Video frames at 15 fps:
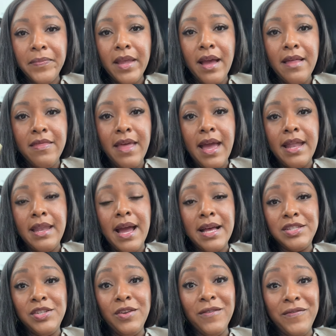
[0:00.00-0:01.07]
And then
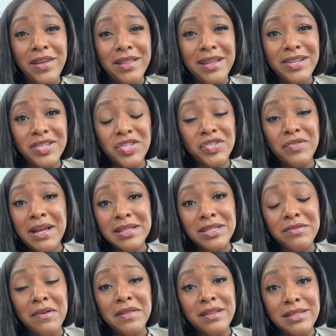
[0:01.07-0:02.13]
as you're feeling stressed
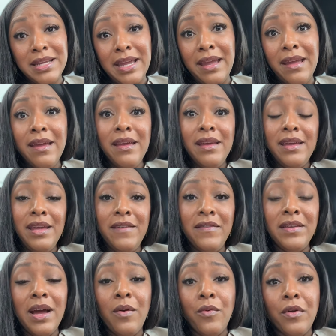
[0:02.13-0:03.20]
throughout the day,
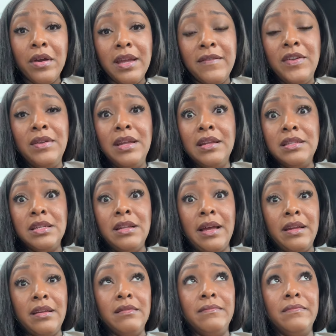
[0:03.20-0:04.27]
even at work, if you needed to
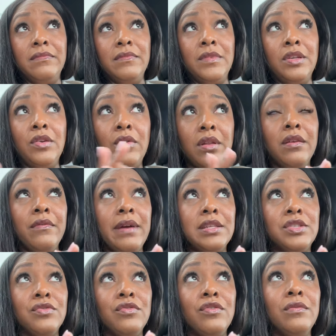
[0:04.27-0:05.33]
like go to the
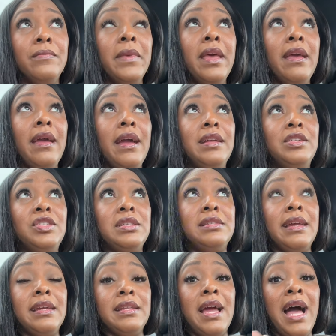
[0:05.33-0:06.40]
restroom and just
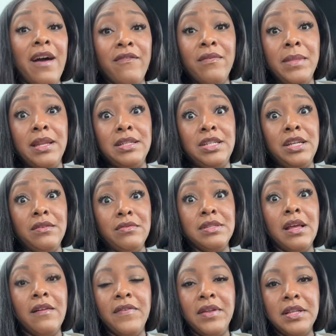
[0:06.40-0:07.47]
like have a minute to
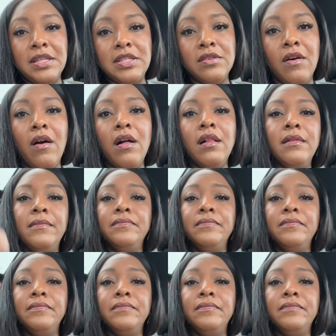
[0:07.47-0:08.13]
yourself in a stall,